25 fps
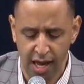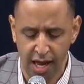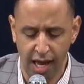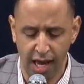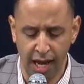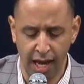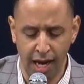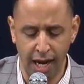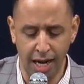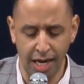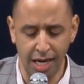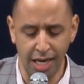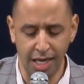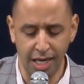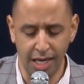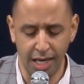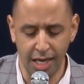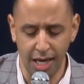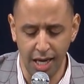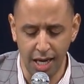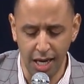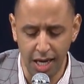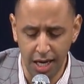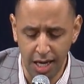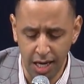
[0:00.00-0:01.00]
And
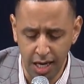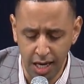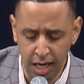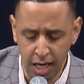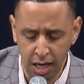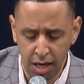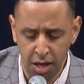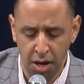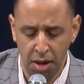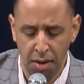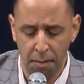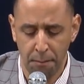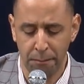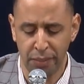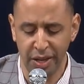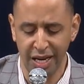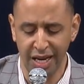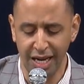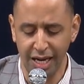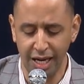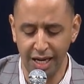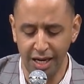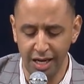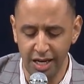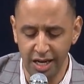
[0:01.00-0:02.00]
he
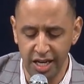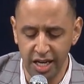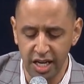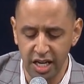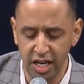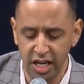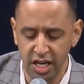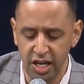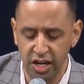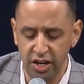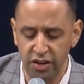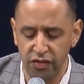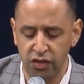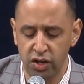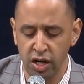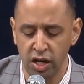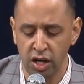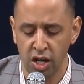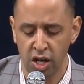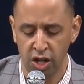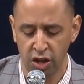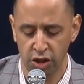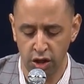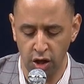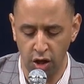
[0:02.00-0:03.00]
believed
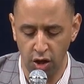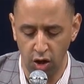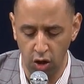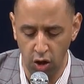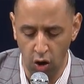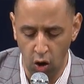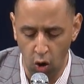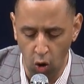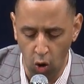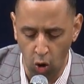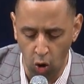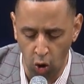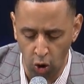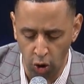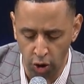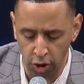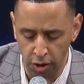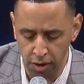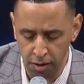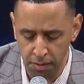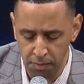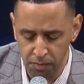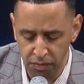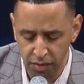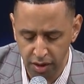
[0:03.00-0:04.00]
the
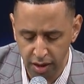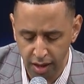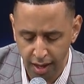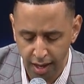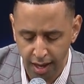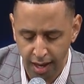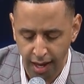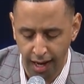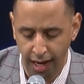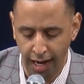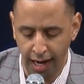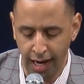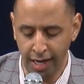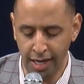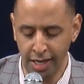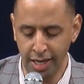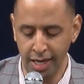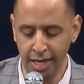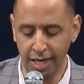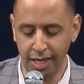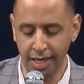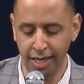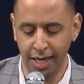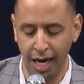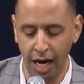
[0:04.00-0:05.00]
Lord, and he
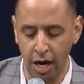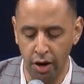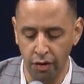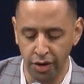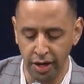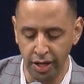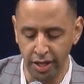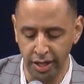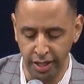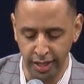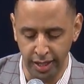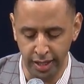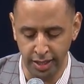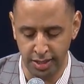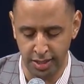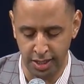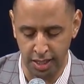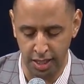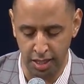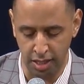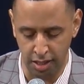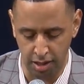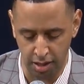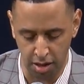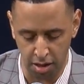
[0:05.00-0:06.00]
counted it to
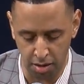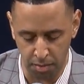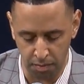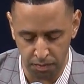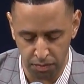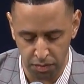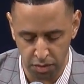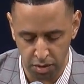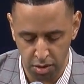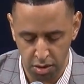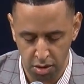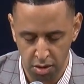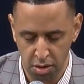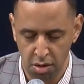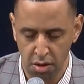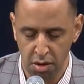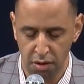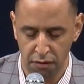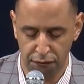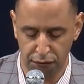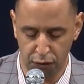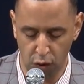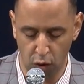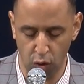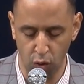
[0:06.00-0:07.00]
him
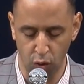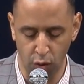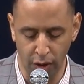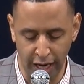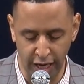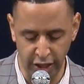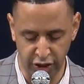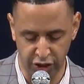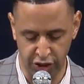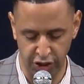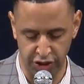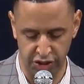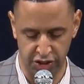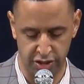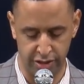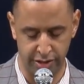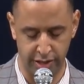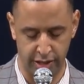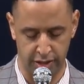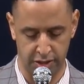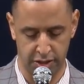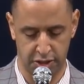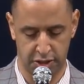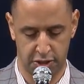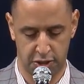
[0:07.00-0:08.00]
for
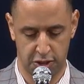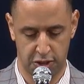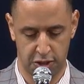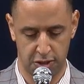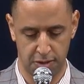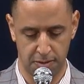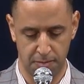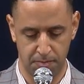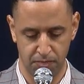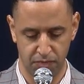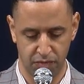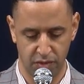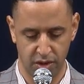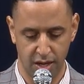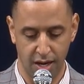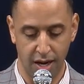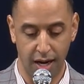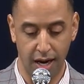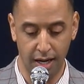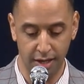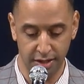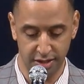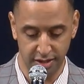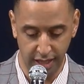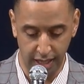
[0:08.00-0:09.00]
righteousness.
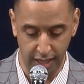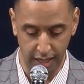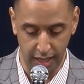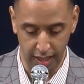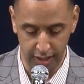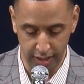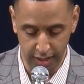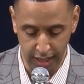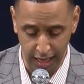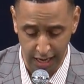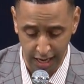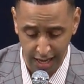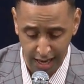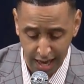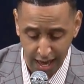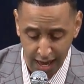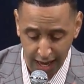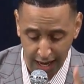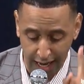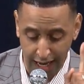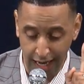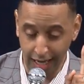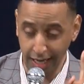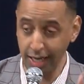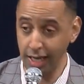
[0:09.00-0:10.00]
I'll say that again.
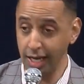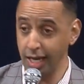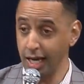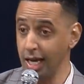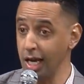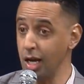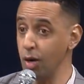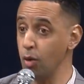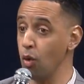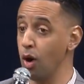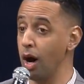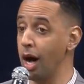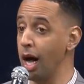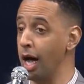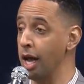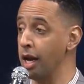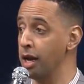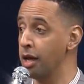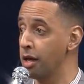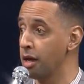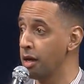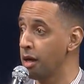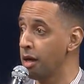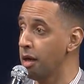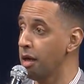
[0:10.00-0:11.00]
And he what?
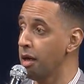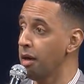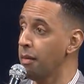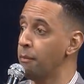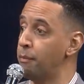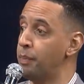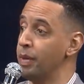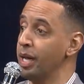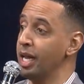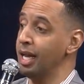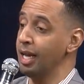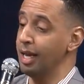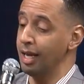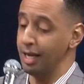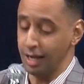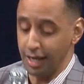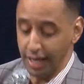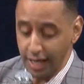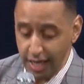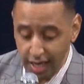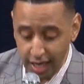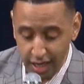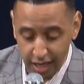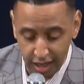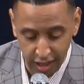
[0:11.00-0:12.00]

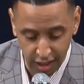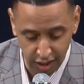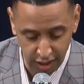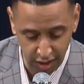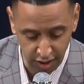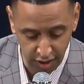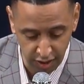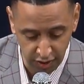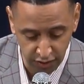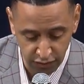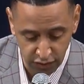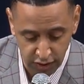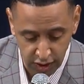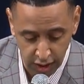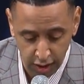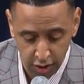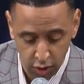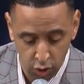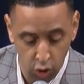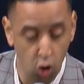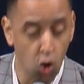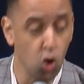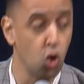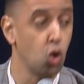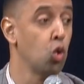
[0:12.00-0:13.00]
Believed
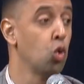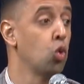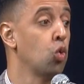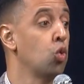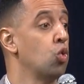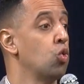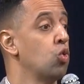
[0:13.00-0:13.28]
who?